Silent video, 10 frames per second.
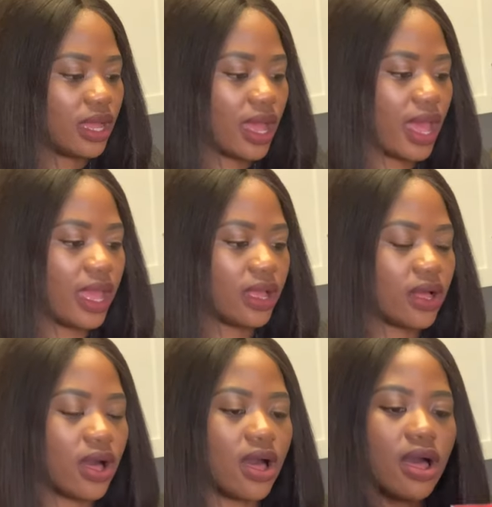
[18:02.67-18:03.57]
I
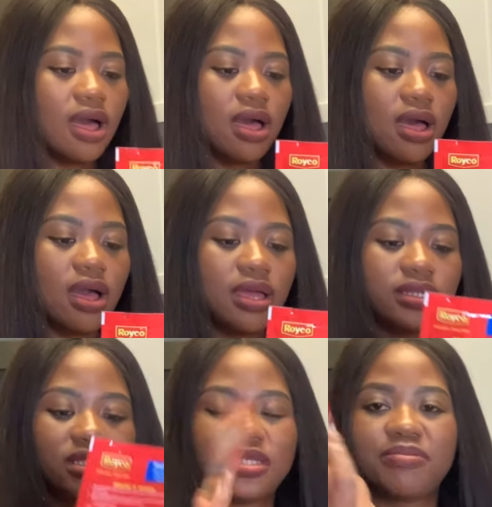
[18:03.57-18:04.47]

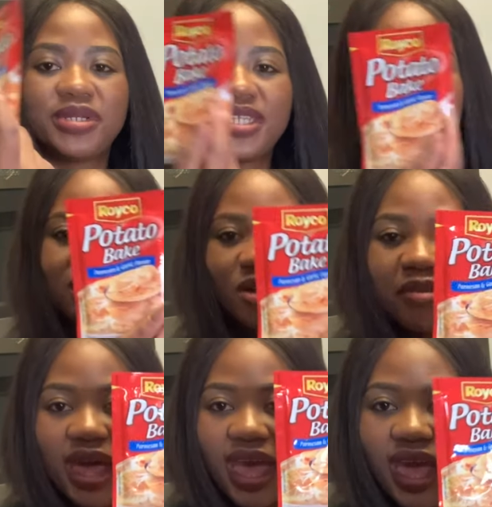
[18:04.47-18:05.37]
got potato
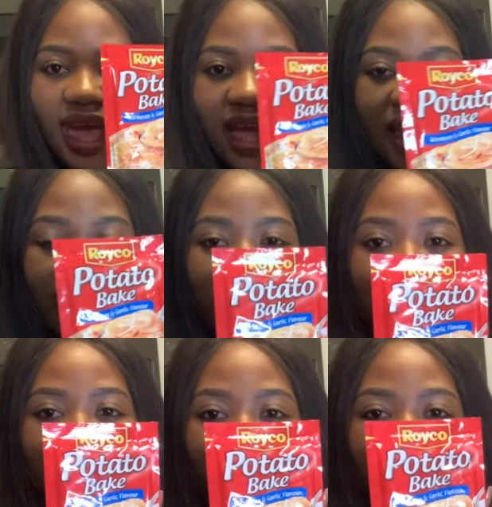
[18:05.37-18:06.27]
bake.
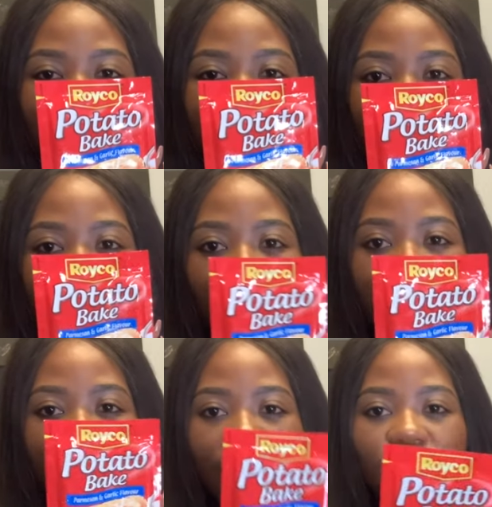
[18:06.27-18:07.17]

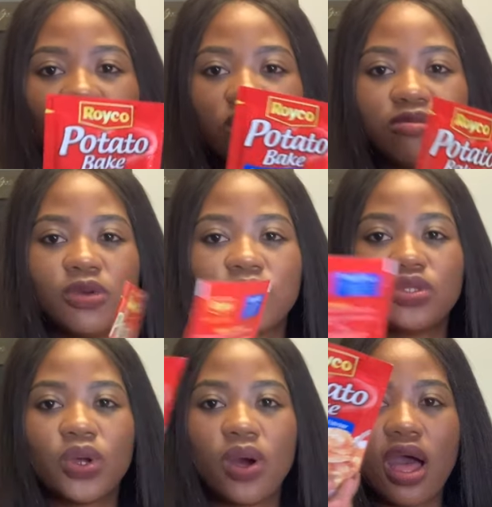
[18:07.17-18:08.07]
Everyone that knows me will
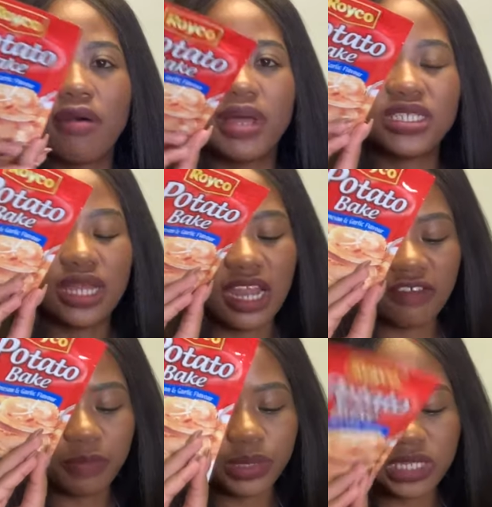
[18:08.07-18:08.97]
know how much I
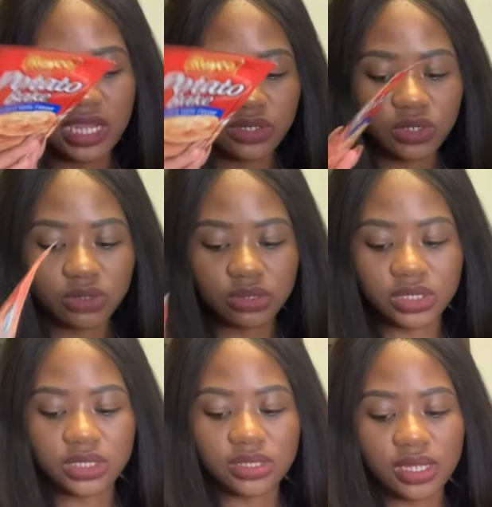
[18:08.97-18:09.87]
love
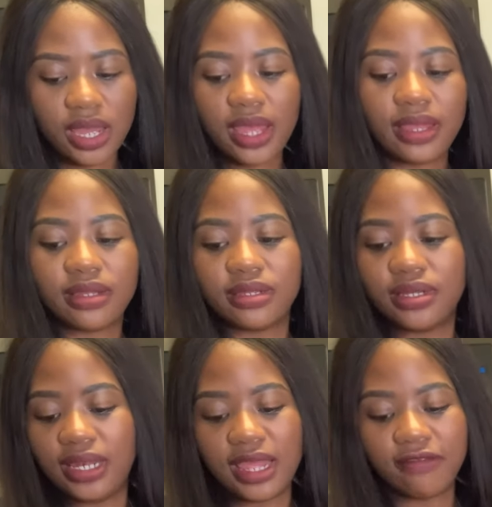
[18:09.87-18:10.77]
potatoes. I
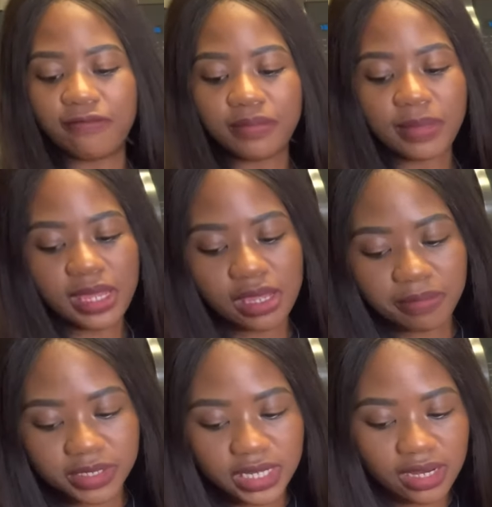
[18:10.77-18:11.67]
love making
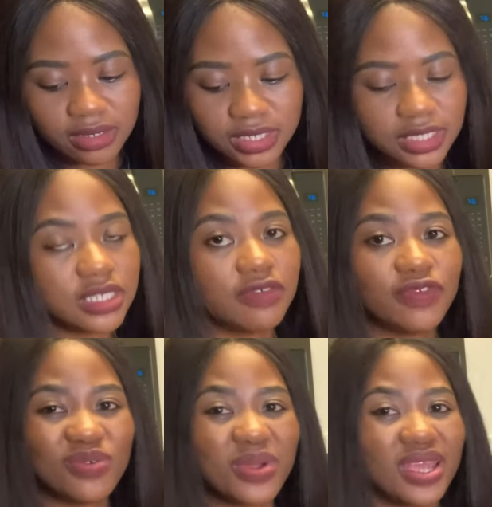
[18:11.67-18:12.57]
potatoes in
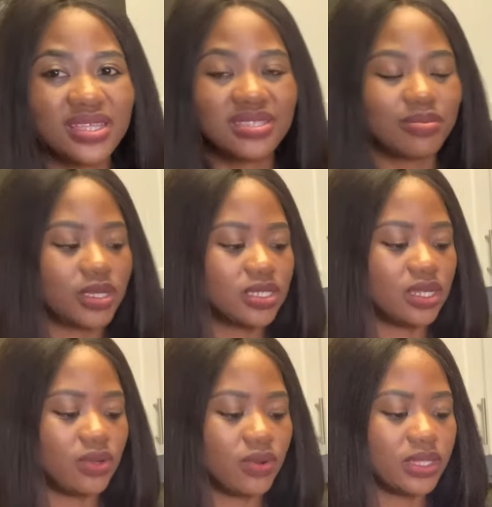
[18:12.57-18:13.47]
different ways because I
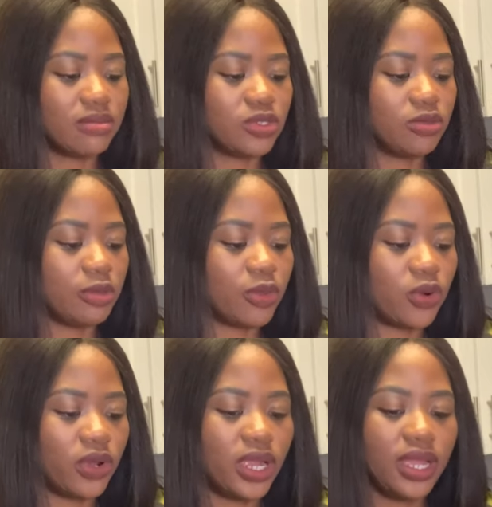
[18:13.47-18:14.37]
don't want them to be
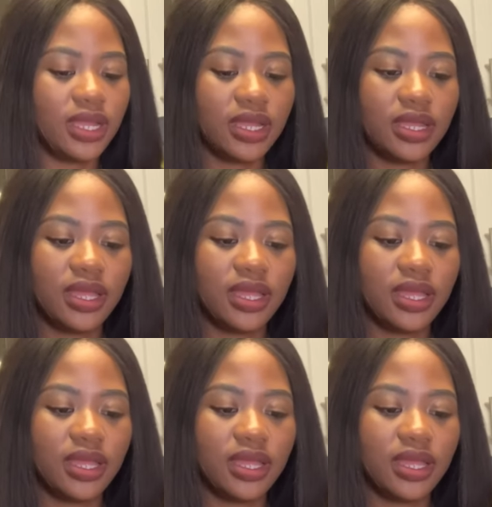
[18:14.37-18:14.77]
boring.